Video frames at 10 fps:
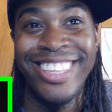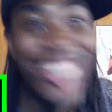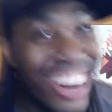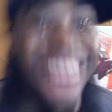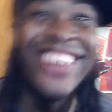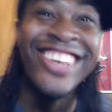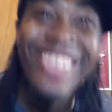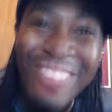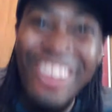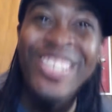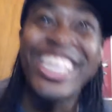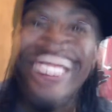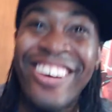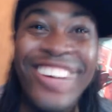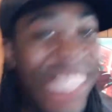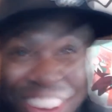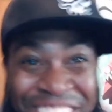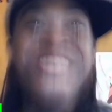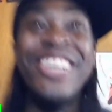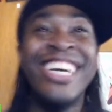Yo! This more about to go in
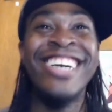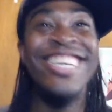on him!